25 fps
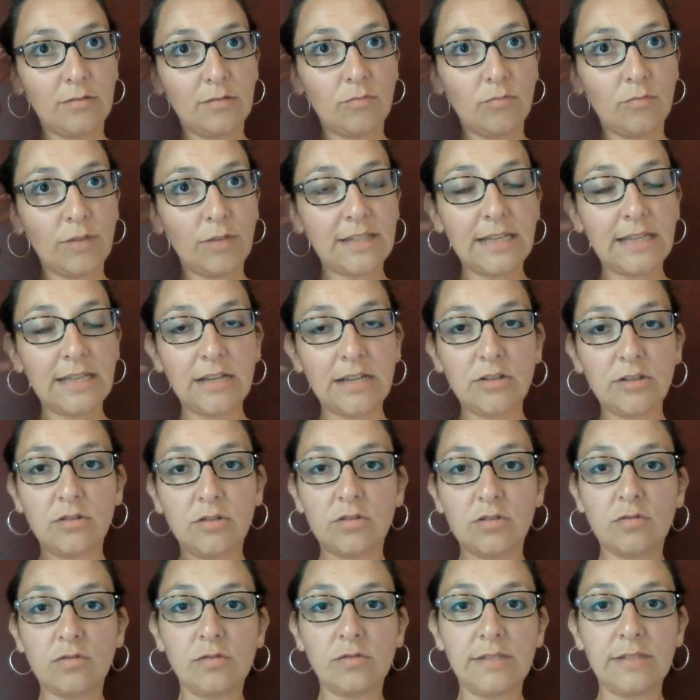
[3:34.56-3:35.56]
residential
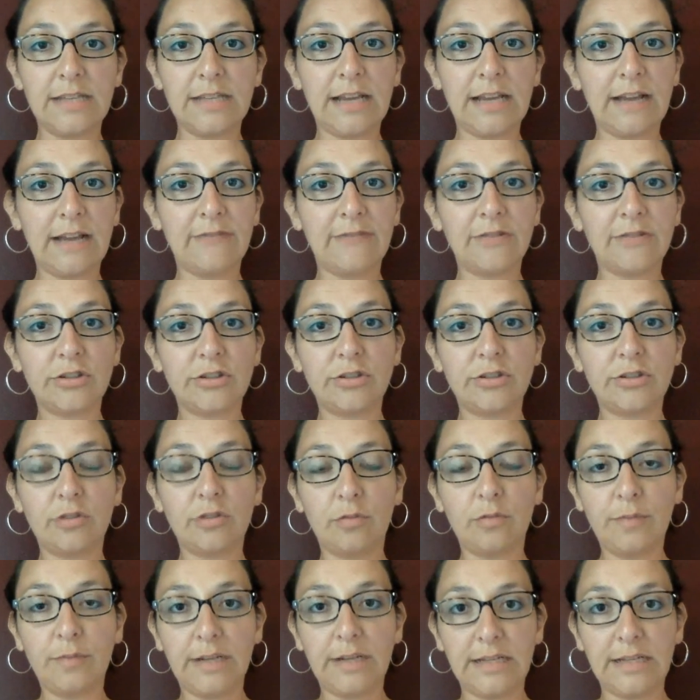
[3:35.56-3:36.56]
schools, they offer
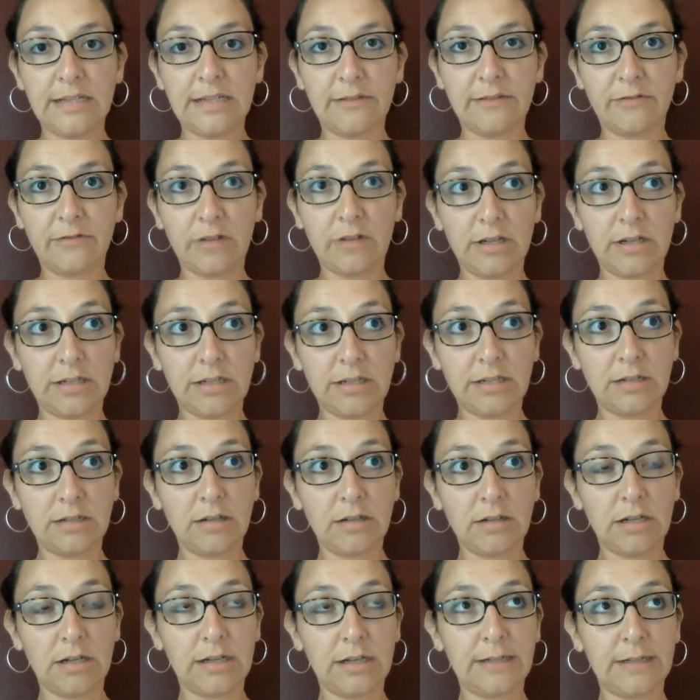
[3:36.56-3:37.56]
so many different,
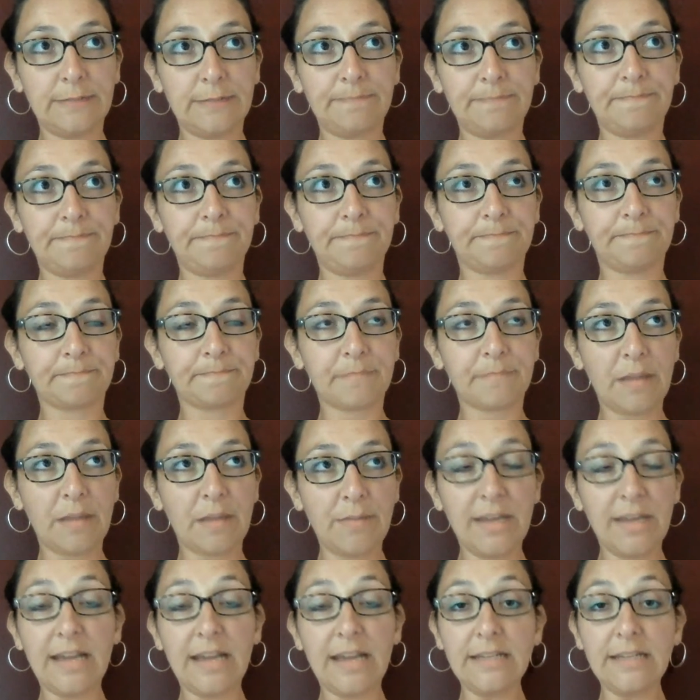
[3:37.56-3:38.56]

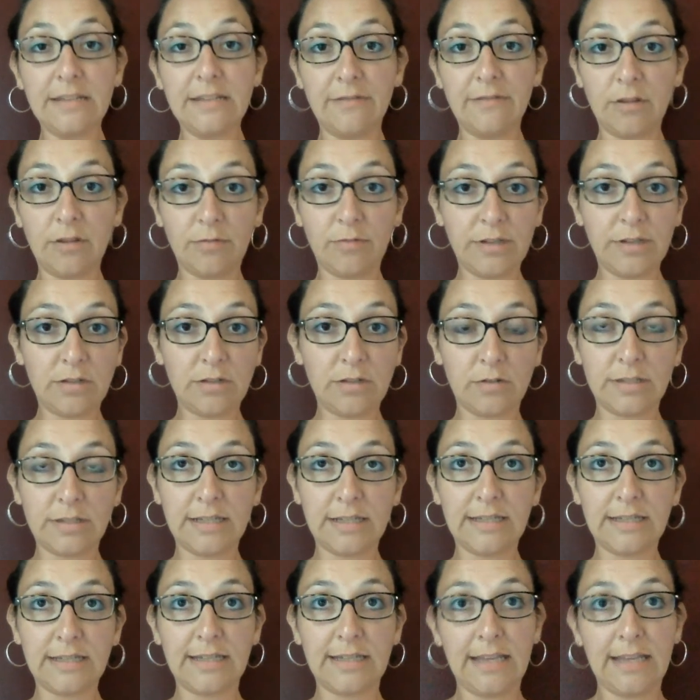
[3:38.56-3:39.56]
because of the
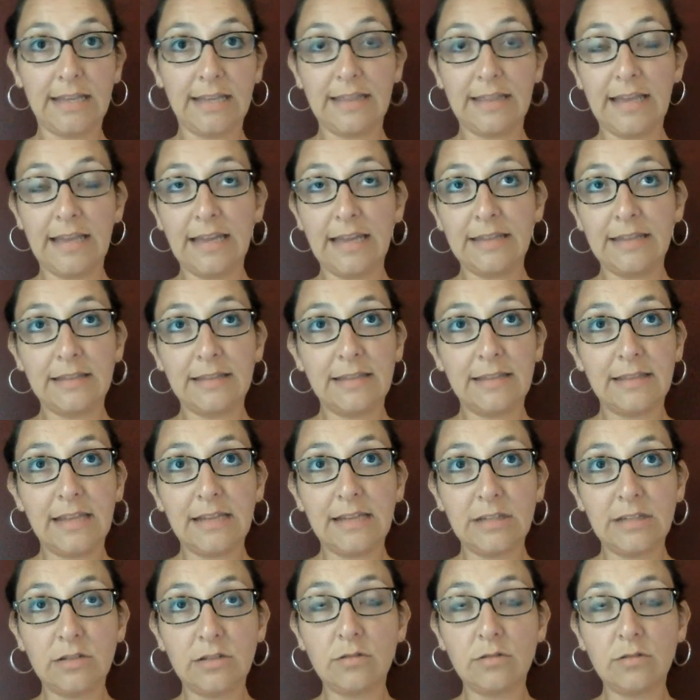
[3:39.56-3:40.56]
resources, that
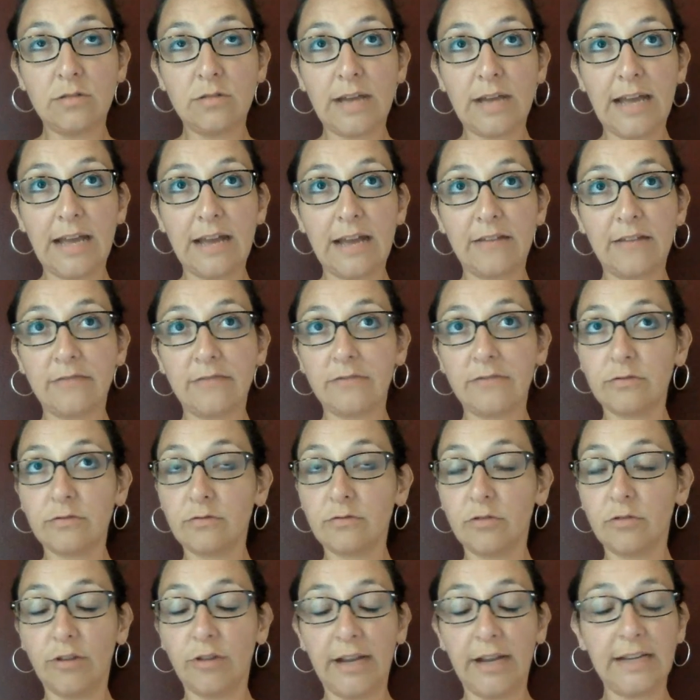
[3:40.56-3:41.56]
they do have
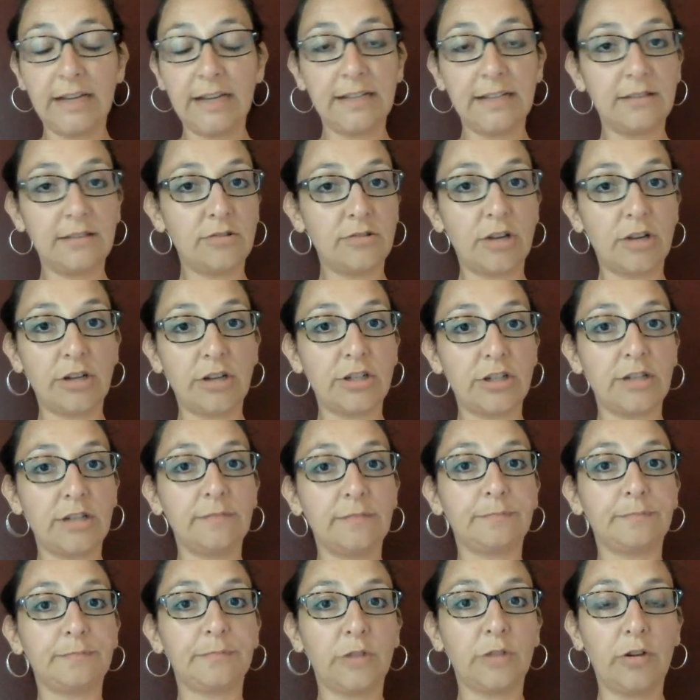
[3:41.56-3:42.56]
great
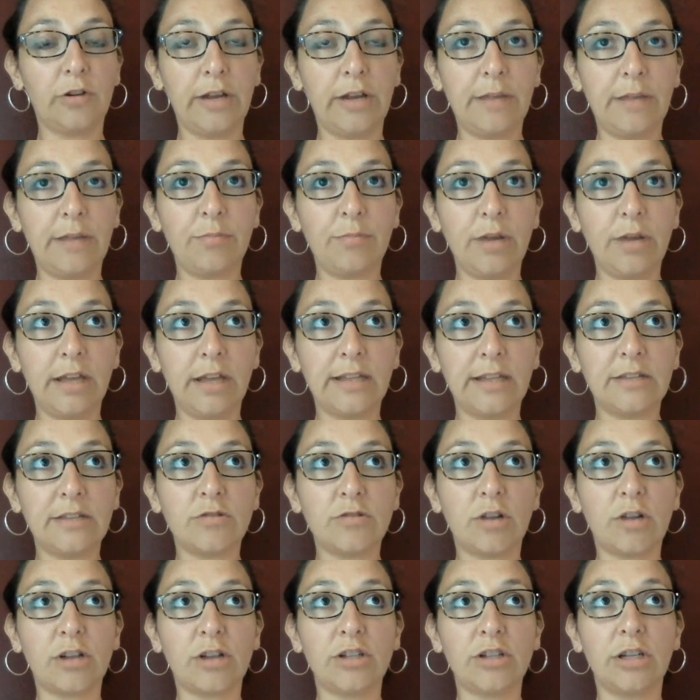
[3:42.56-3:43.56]
instruction, great Braille
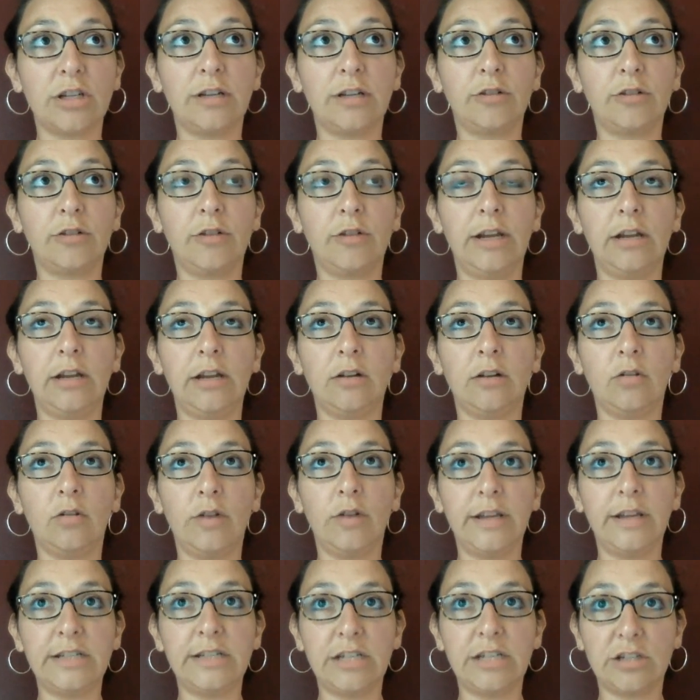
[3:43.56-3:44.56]
instruction, great
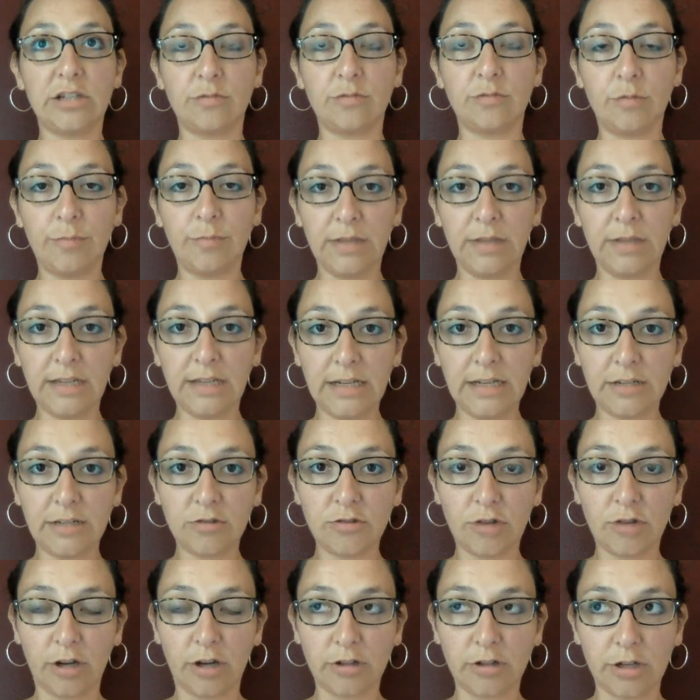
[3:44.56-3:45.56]
orientation mobility
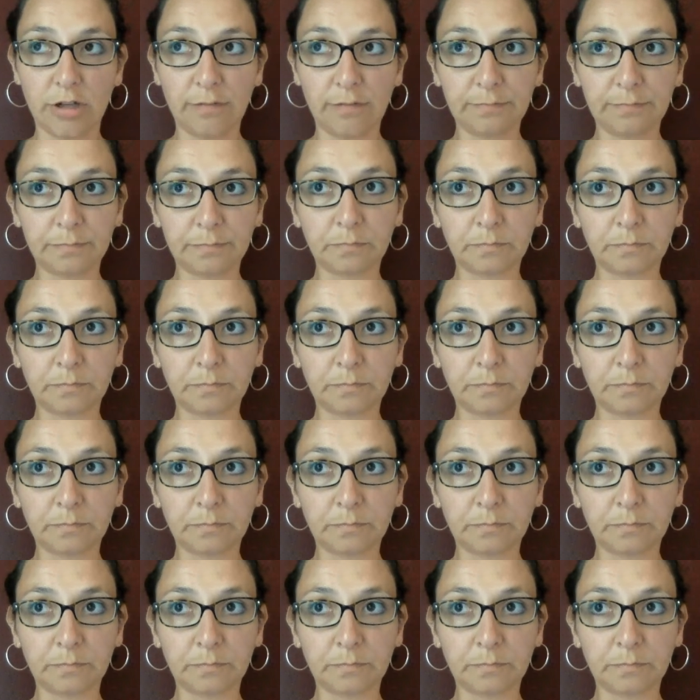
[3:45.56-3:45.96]
instruction.